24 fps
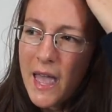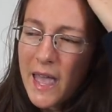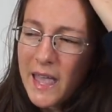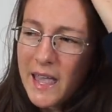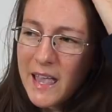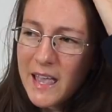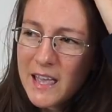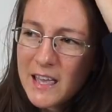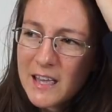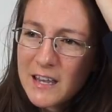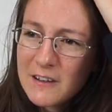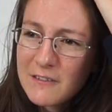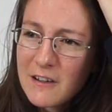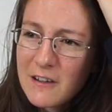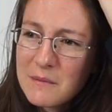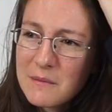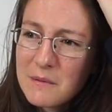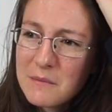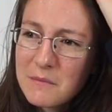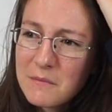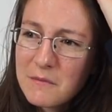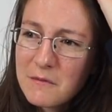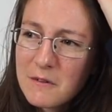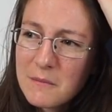And if
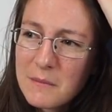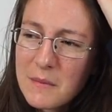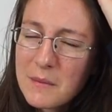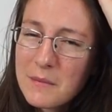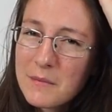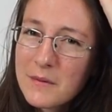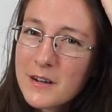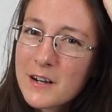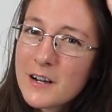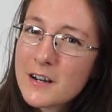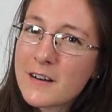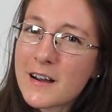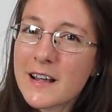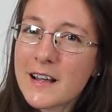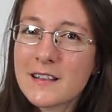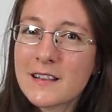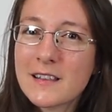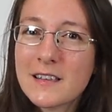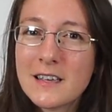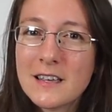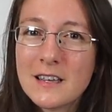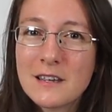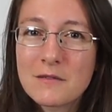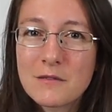I'm remembering
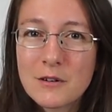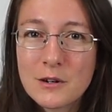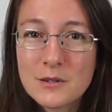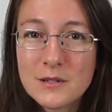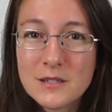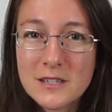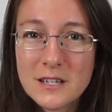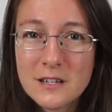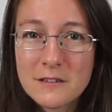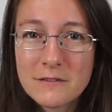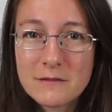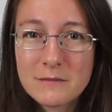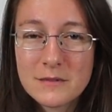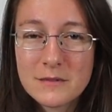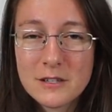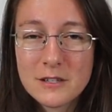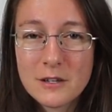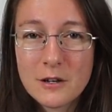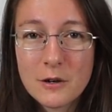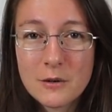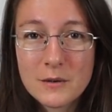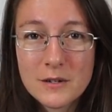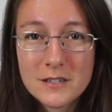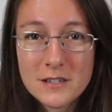correctly, Rosa from
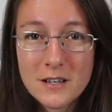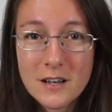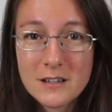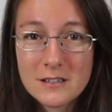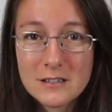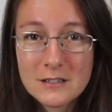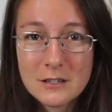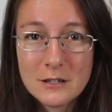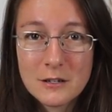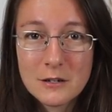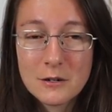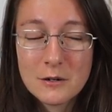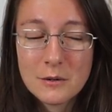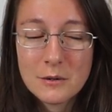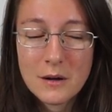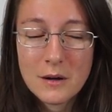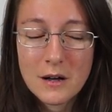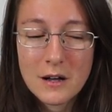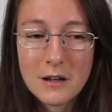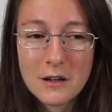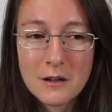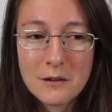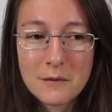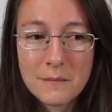Sewn is also,
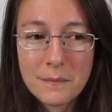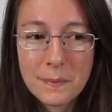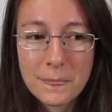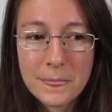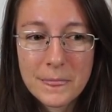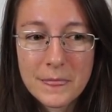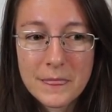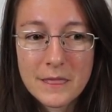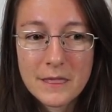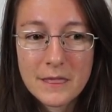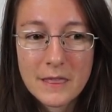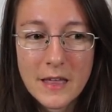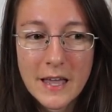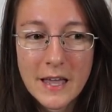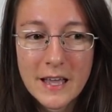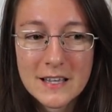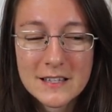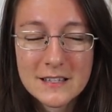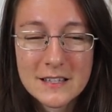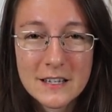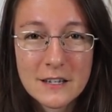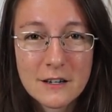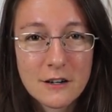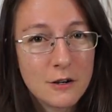I guess, like